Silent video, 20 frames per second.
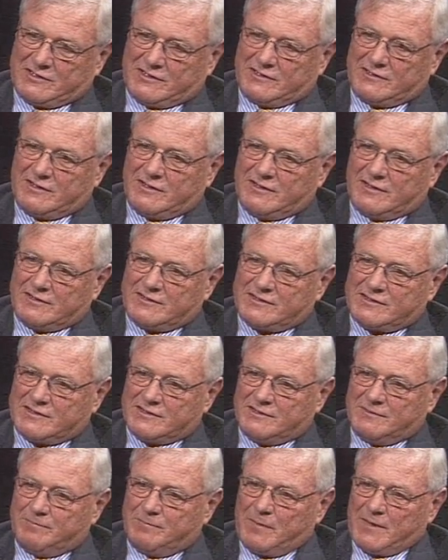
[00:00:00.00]

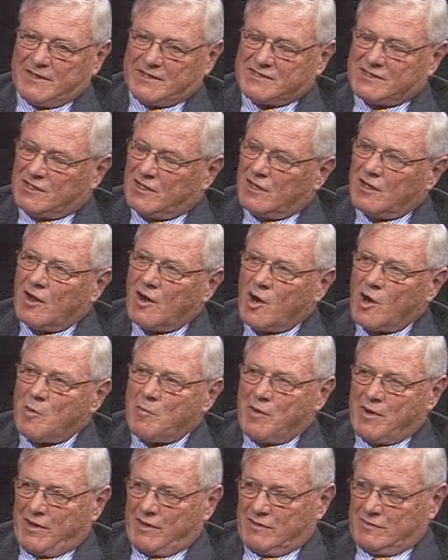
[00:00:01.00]
It's
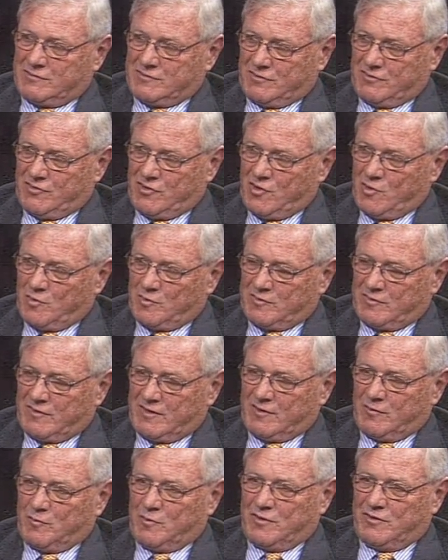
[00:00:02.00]
alarming to note
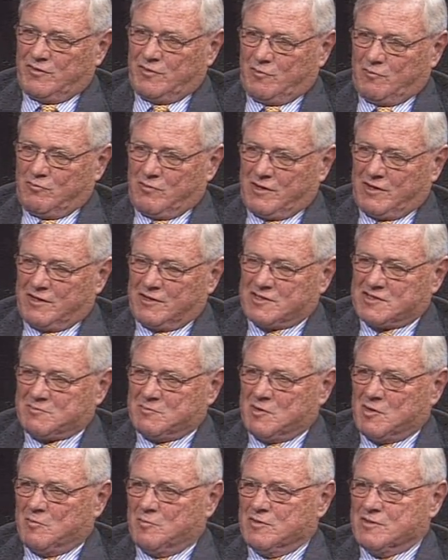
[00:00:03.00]
that when you're running a
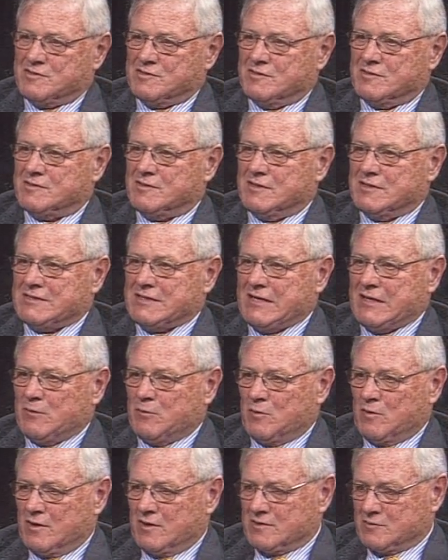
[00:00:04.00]
small business, as I
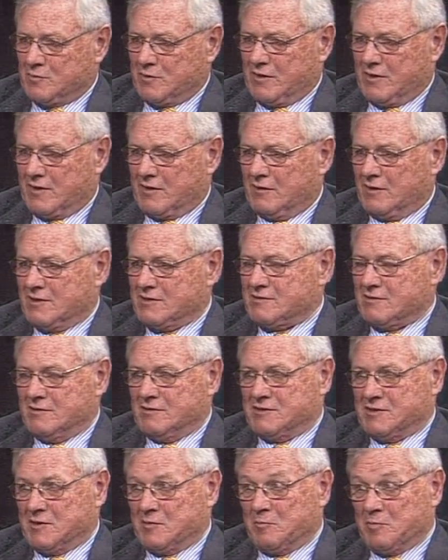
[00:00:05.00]
was, we had less than
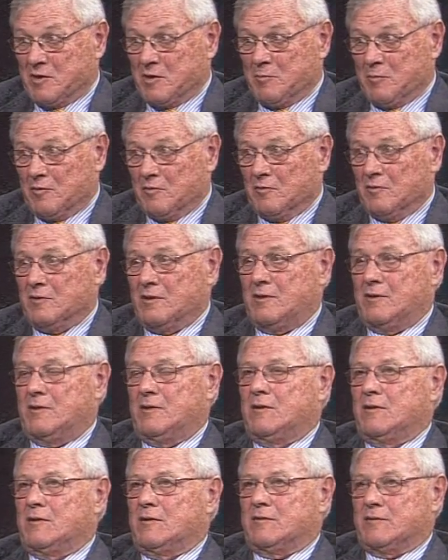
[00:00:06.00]
10 people.
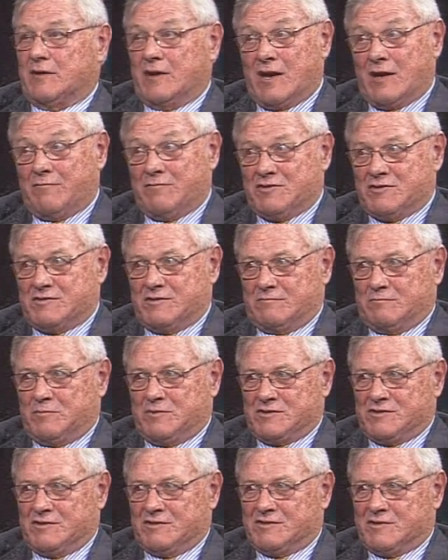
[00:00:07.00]
The average
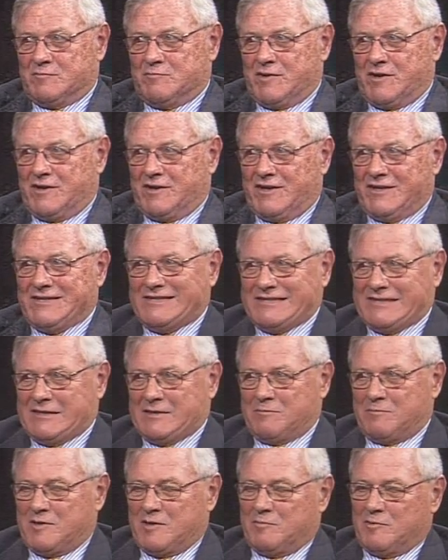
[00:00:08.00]
business in Maine is
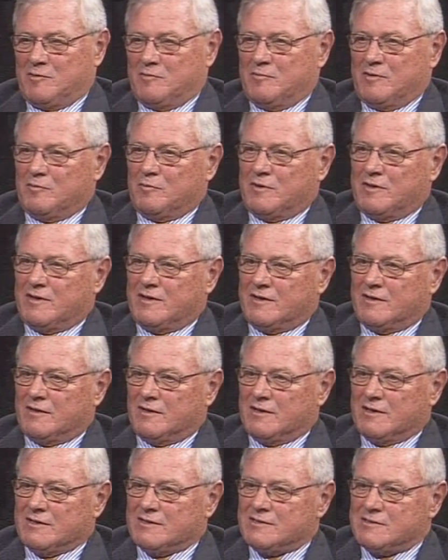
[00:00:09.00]
10 people, but we had
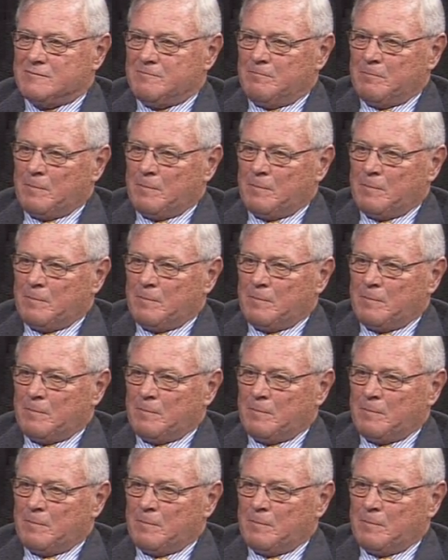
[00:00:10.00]
less.